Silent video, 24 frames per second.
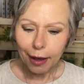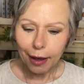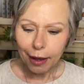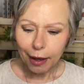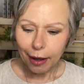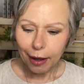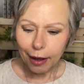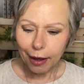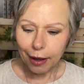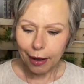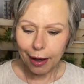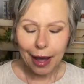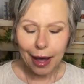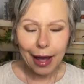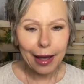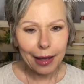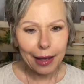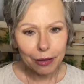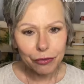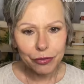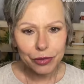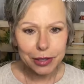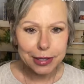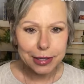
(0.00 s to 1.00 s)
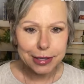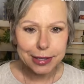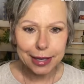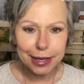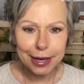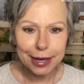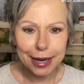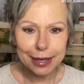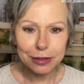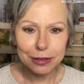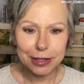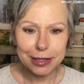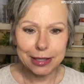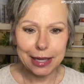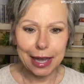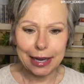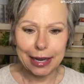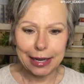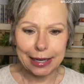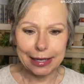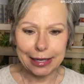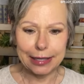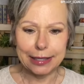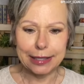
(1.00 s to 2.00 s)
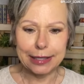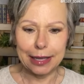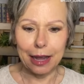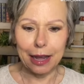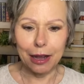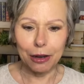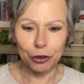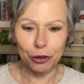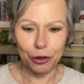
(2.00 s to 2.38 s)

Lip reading: I have to sit outside at a soccer